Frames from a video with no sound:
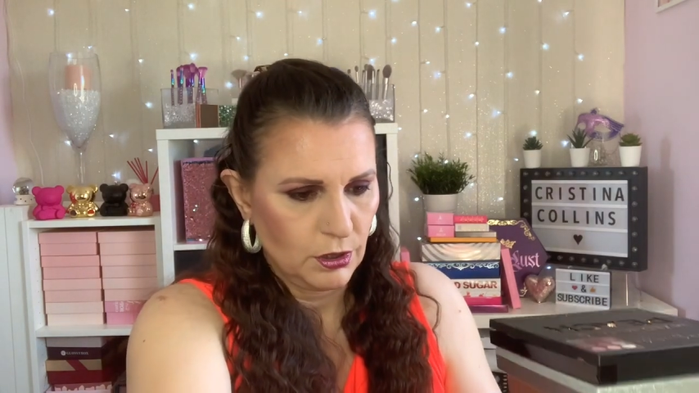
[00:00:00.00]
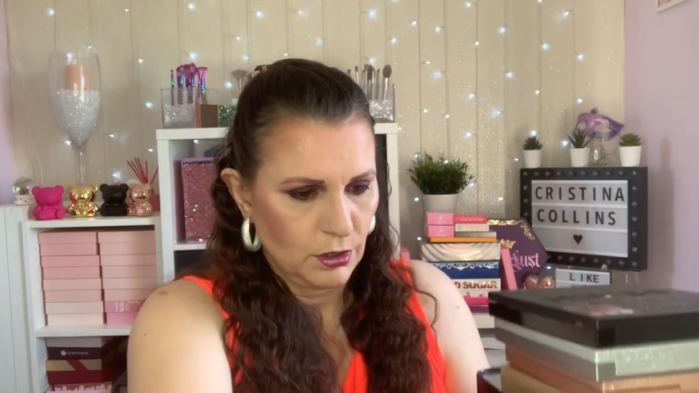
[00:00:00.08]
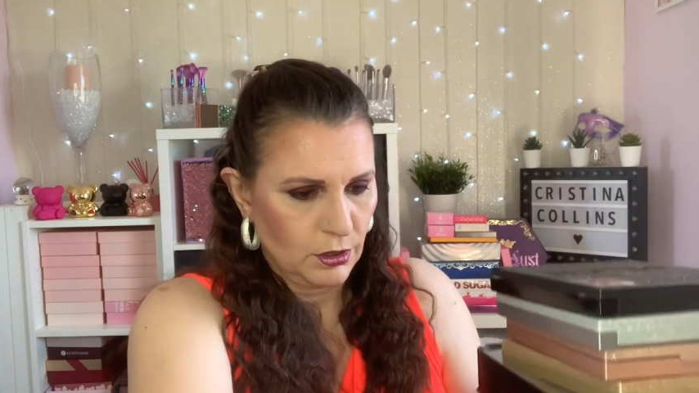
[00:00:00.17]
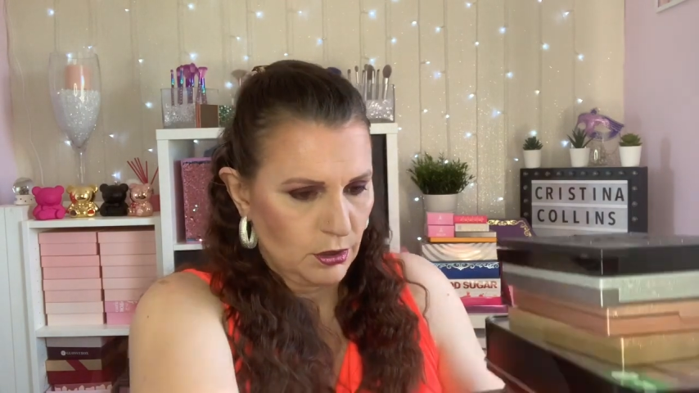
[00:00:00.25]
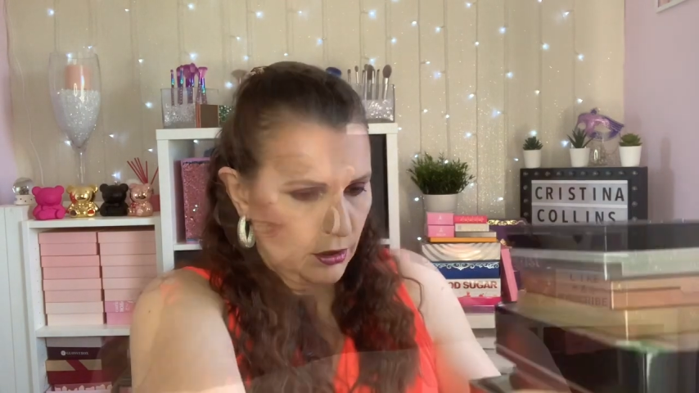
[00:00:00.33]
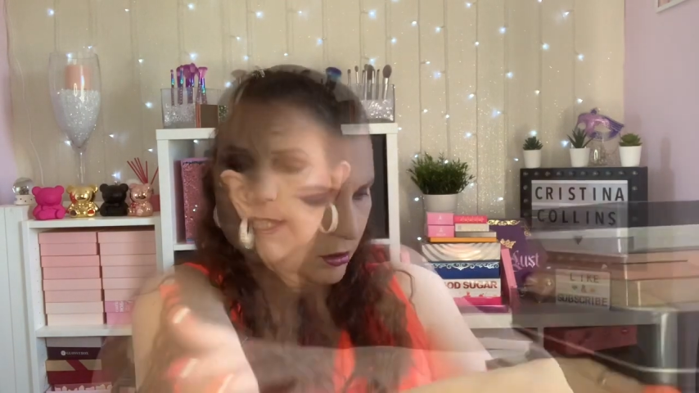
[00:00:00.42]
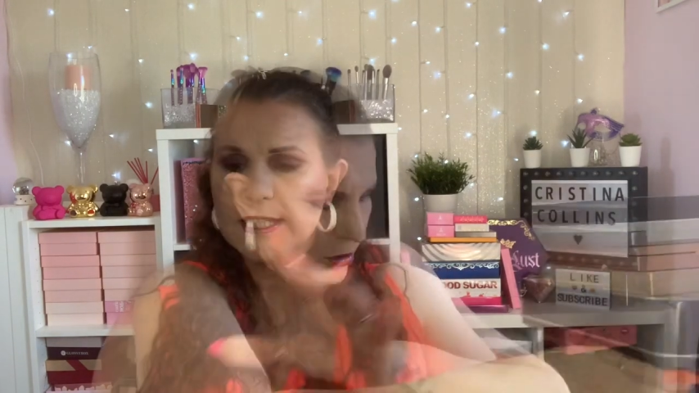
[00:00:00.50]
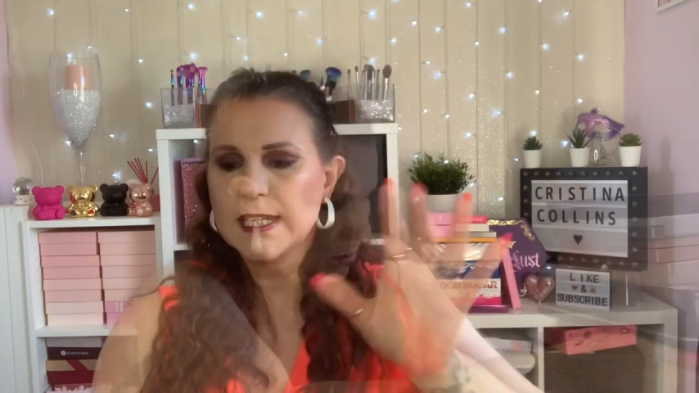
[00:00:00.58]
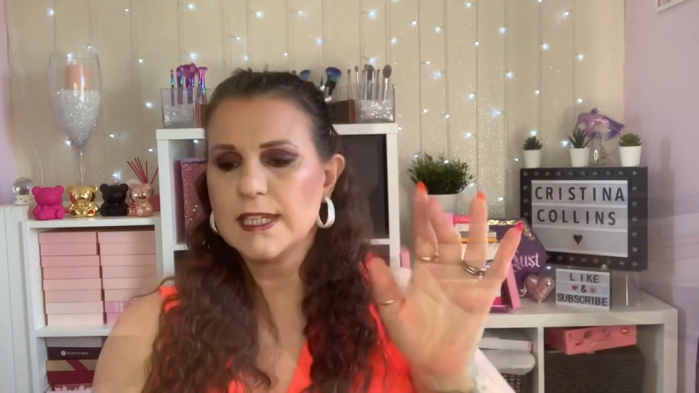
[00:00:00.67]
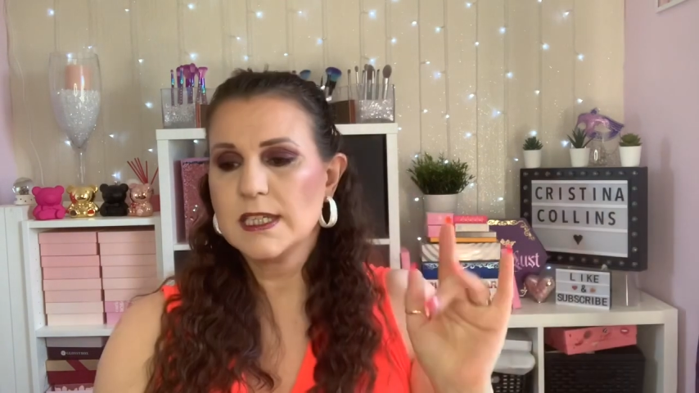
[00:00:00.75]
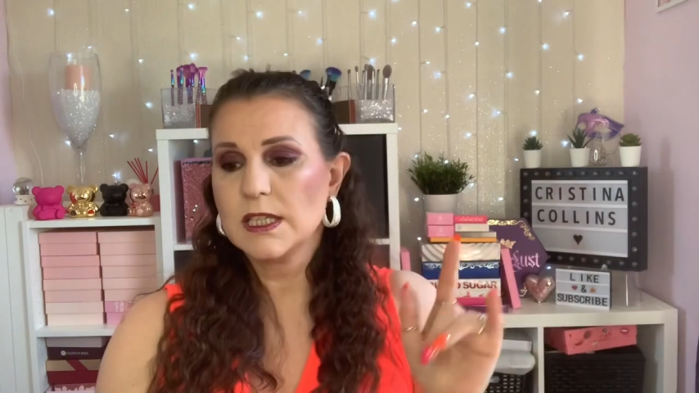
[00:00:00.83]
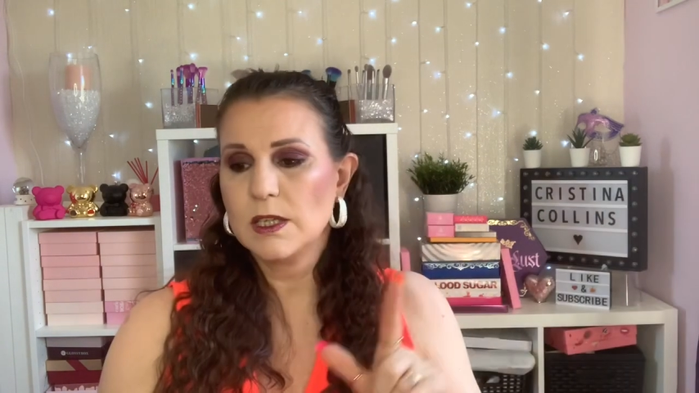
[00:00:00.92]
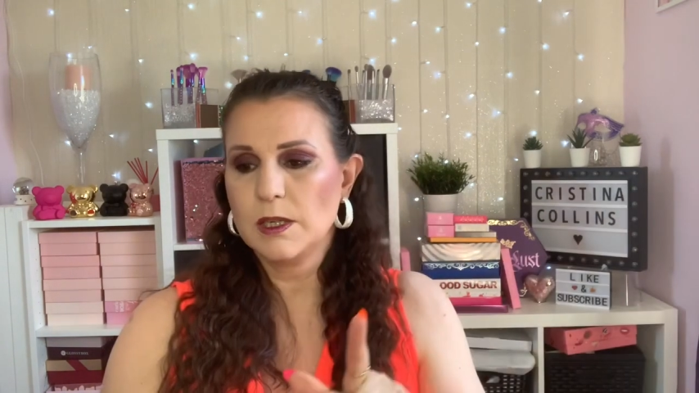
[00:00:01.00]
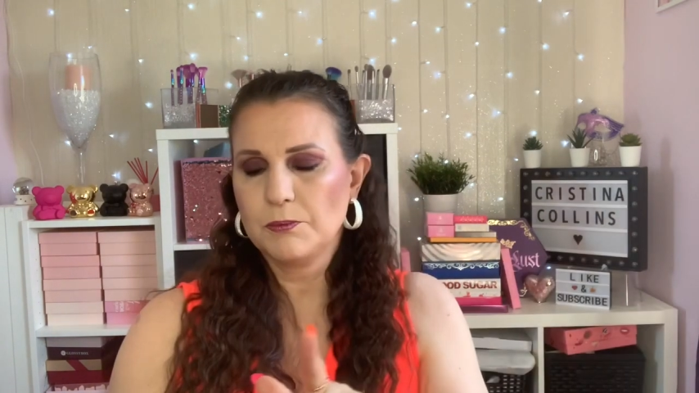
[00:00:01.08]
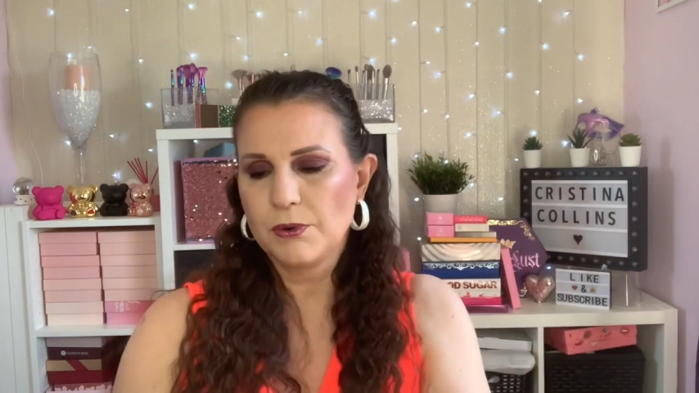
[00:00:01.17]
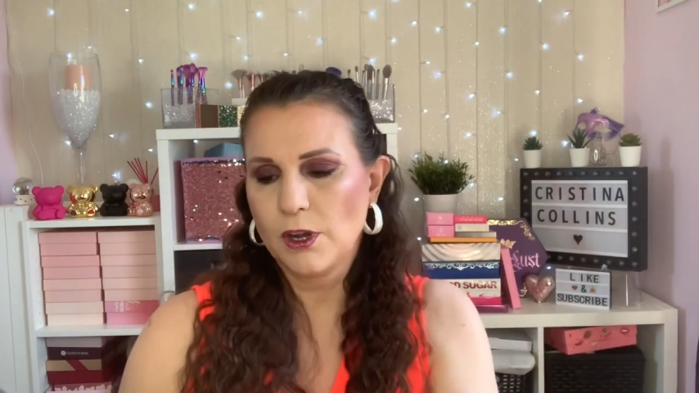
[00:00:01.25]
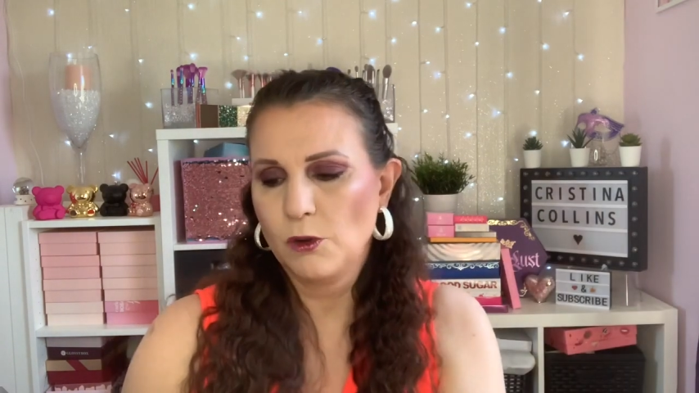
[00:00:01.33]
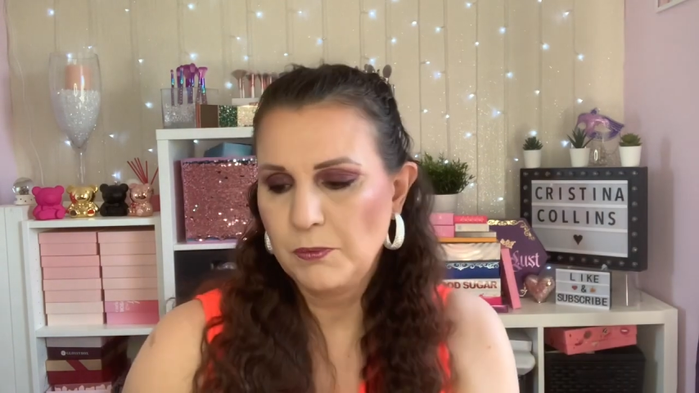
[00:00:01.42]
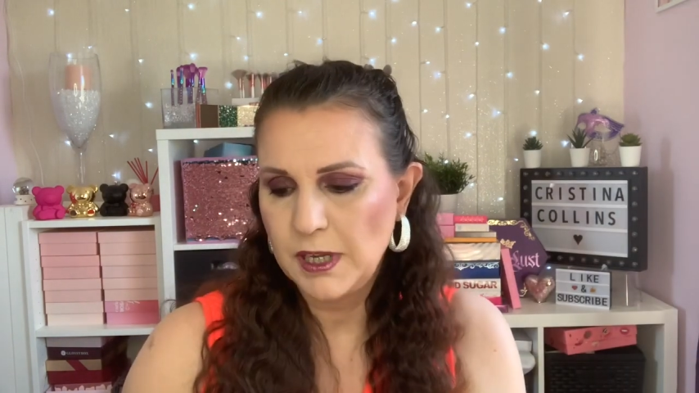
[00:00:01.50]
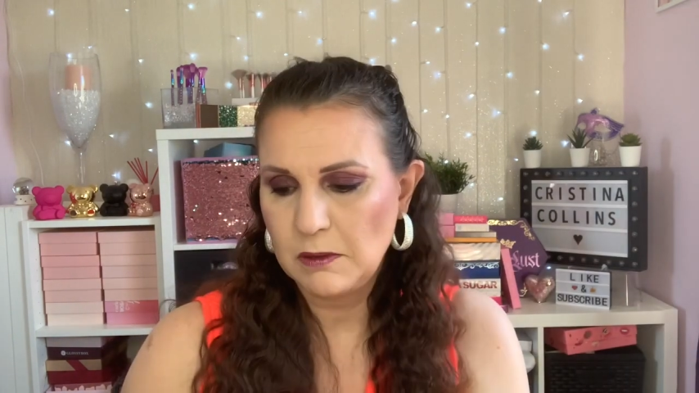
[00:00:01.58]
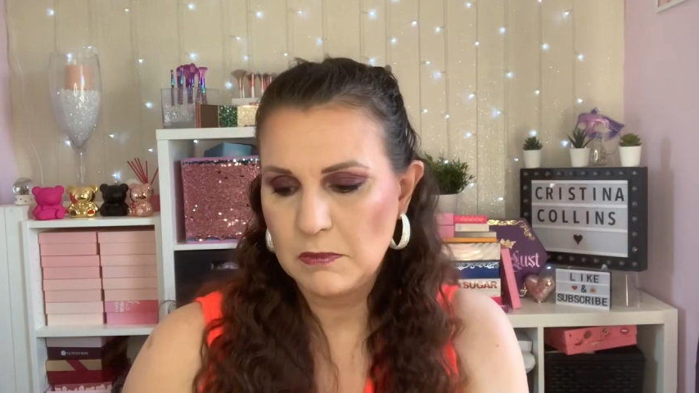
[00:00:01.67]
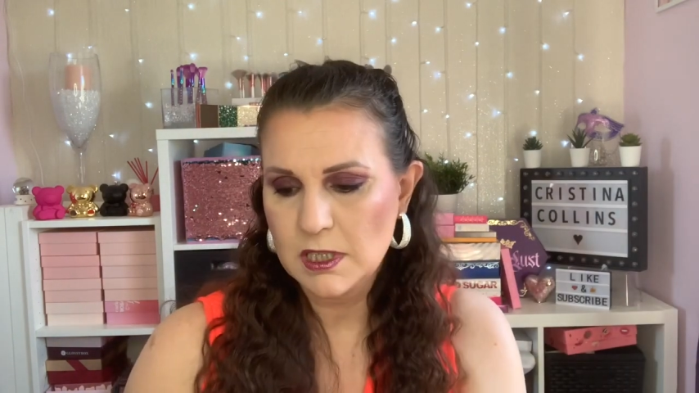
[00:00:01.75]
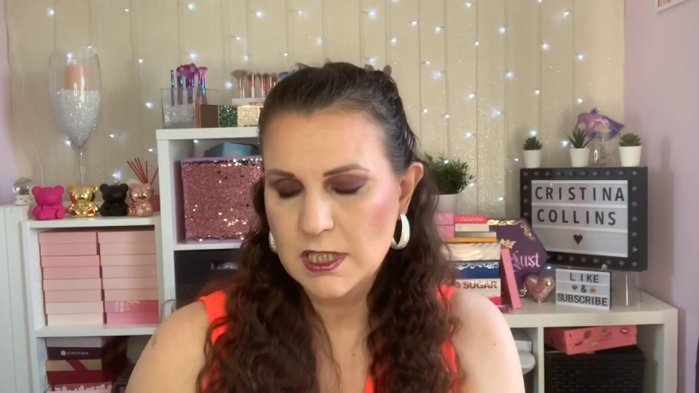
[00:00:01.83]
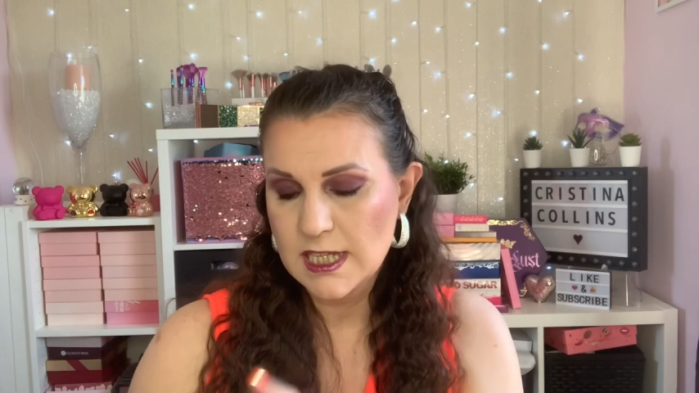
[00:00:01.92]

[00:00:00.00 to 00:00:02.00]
This is the Pro Pigment.